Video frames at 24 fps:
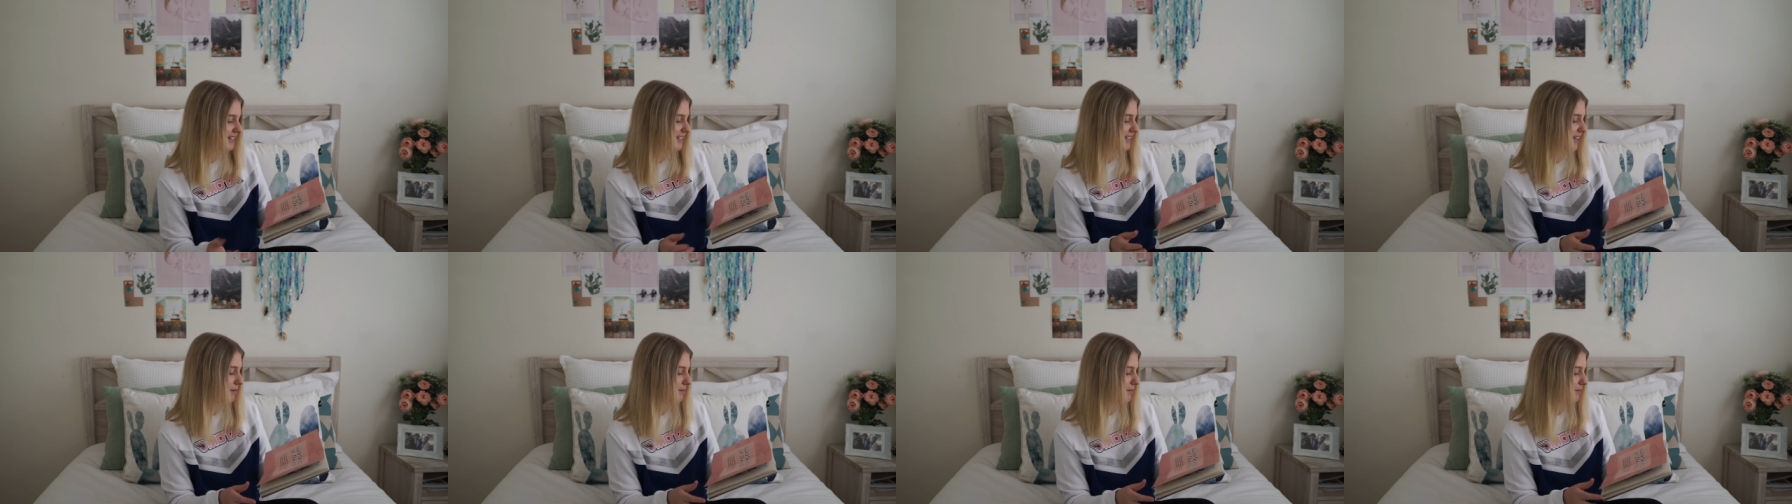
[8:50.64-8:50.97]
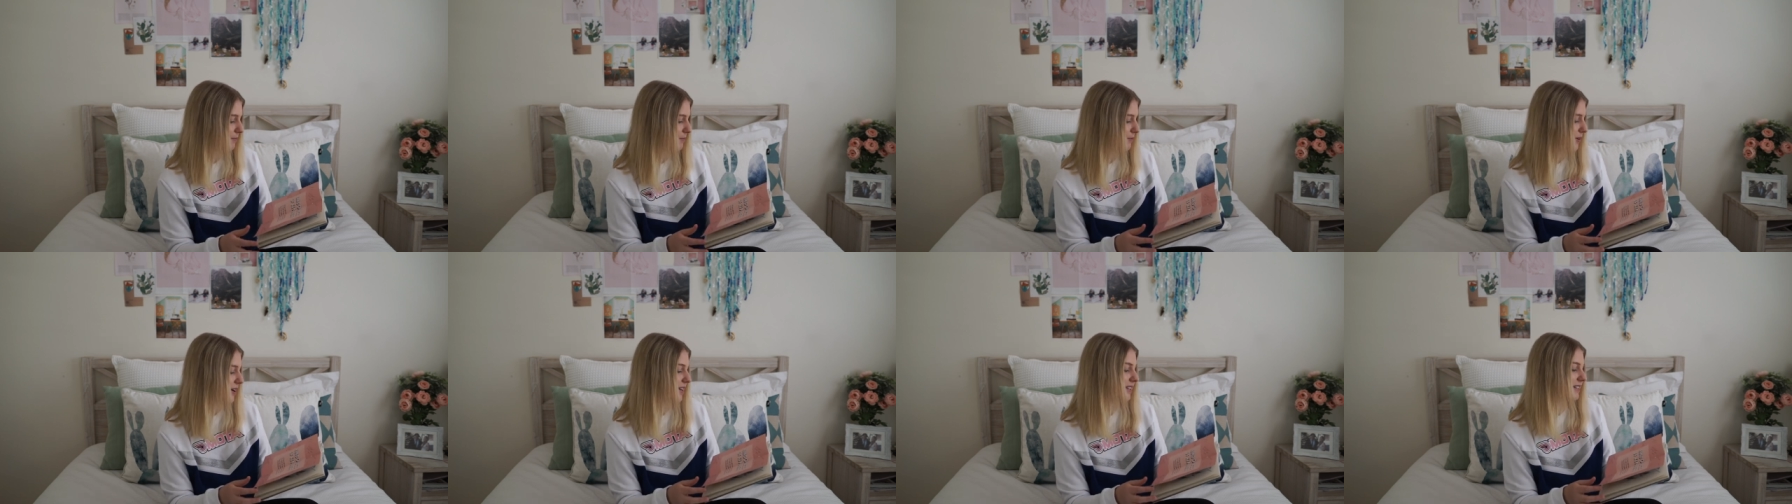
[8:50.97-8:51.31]

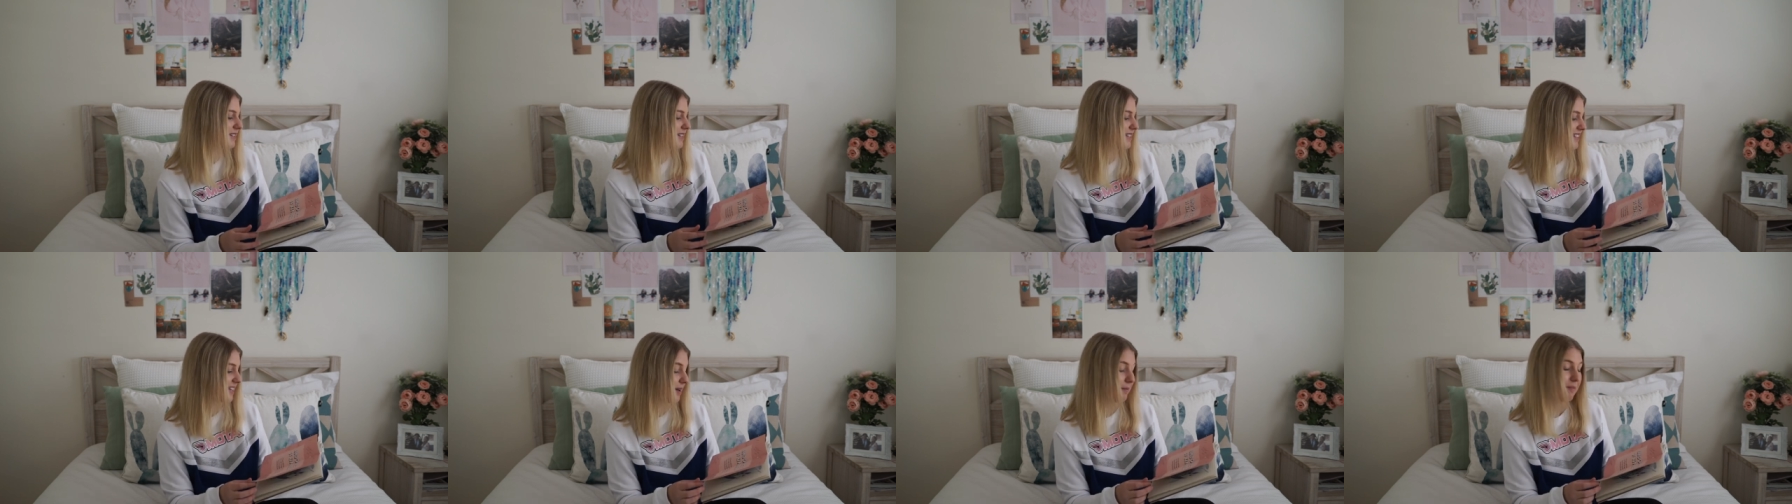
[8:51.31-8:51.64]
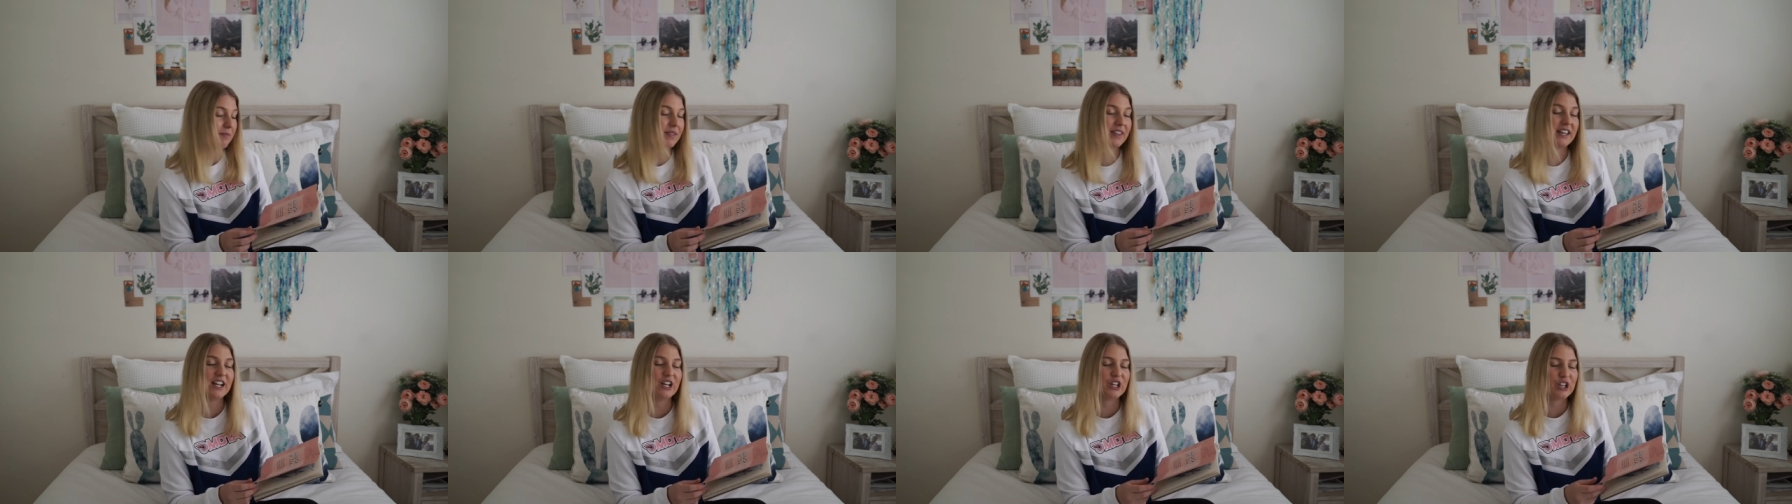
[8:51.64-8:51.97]
someone
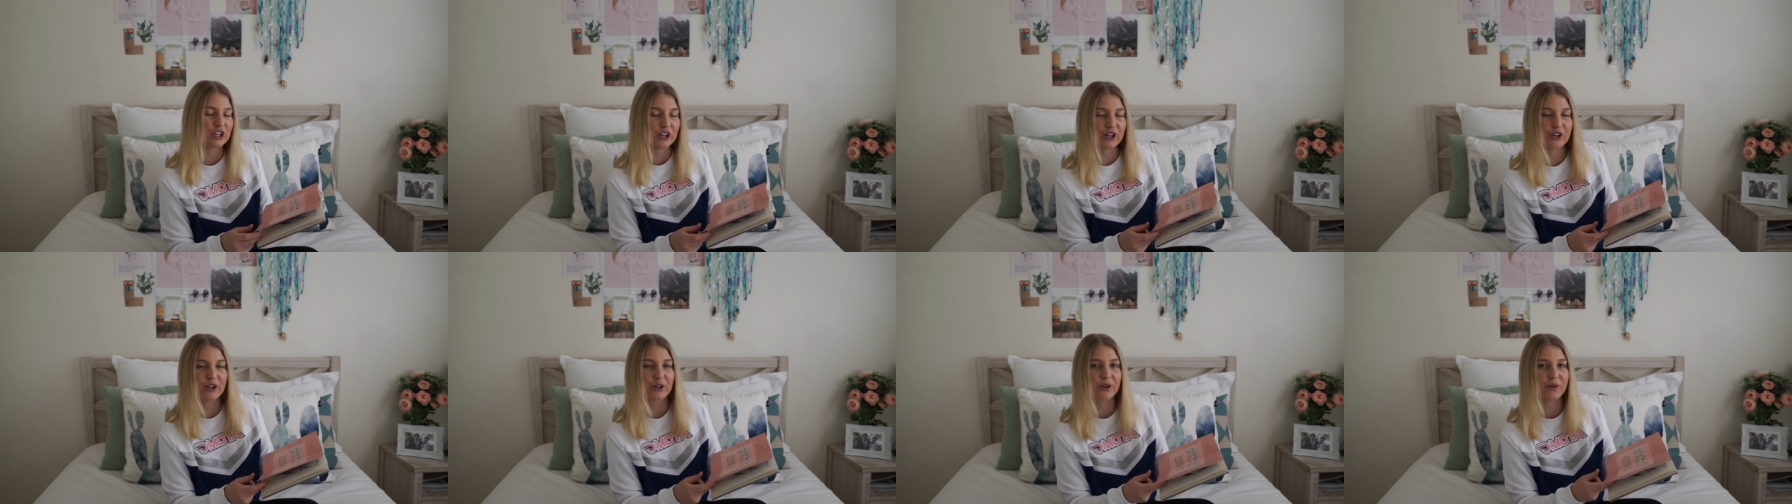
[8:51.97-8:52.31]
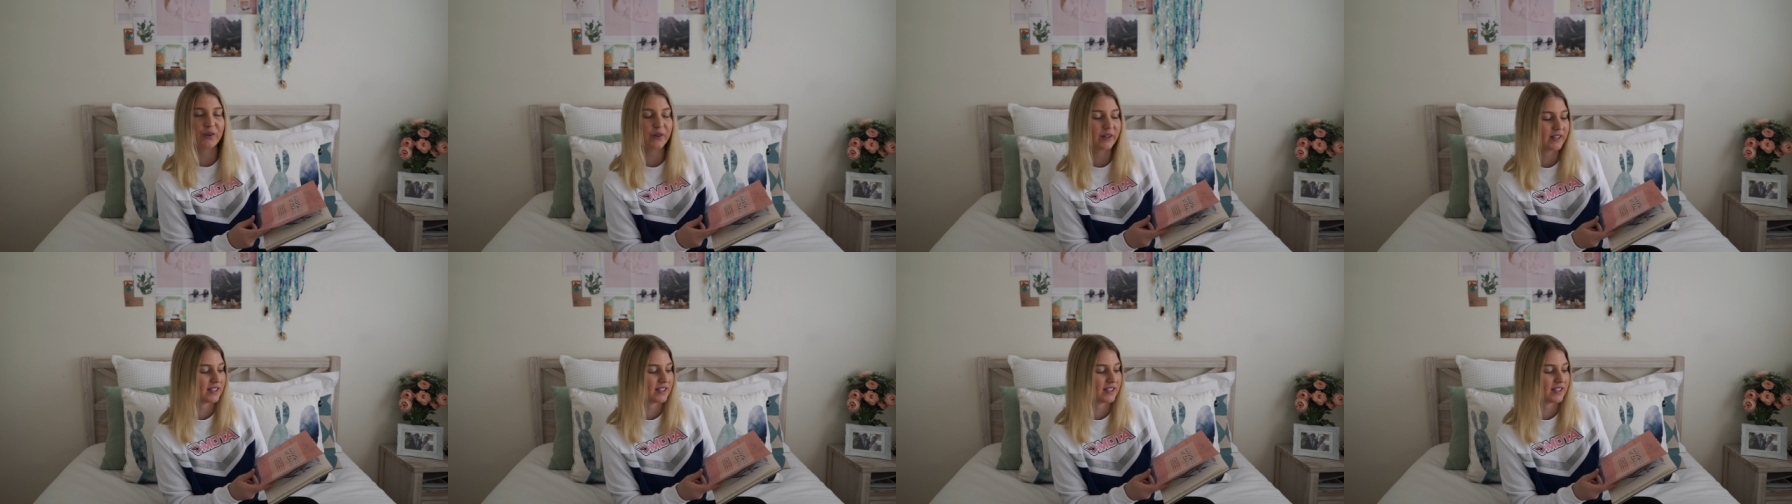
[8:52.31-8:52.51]
something new.